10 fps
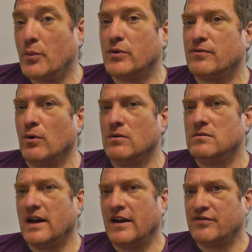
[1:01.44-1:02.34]
would fall
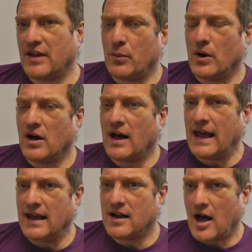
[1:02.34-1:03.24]
if there were
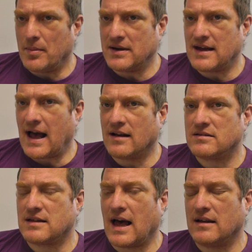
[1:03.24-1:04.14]
a carbon
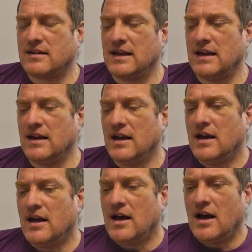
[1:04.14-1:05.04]
tax, that the
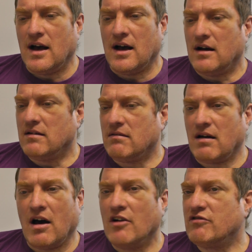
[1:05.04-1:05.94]

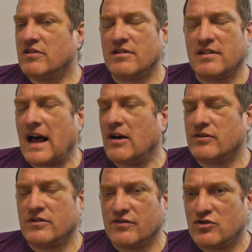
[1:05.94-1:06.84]
hundreds and
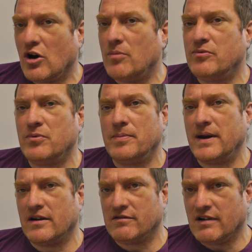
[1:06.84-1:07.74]
thousands of jobs would
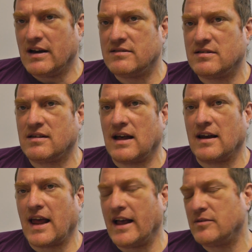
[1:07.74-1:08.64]
be at risk,
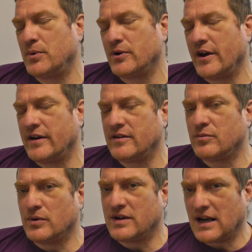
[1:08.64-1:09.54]
that export
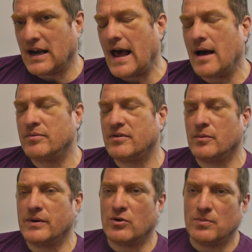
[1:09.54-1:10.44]
earnings would collapse,
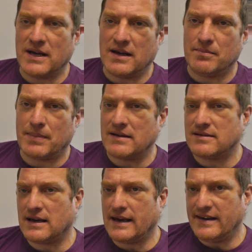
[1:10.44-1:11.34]
that we'd all be
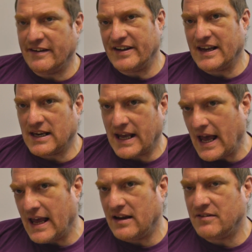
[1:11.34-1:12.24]
basically living in
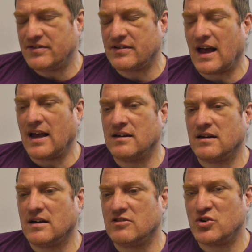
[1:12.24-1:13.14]
caves
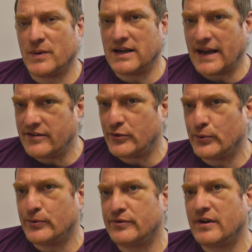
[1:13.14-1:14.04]
and chewing
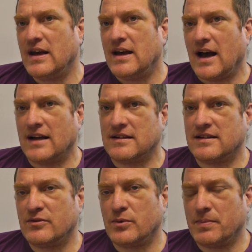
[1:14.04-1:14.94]
lentils, and that
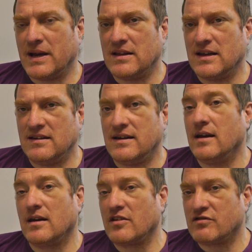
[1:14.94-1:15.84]
this would be the
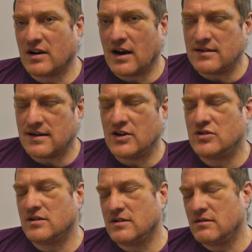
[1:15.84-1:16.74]

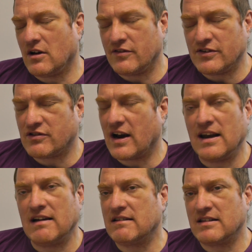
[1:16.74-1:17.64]
deindustrialisation of
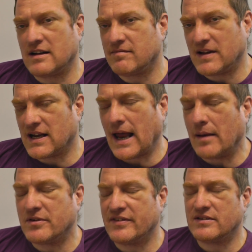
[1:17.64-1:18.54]
Australia and the
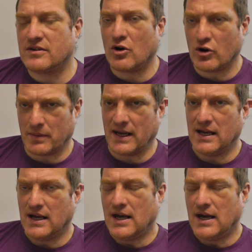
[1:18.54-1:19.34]
collapse of its economy.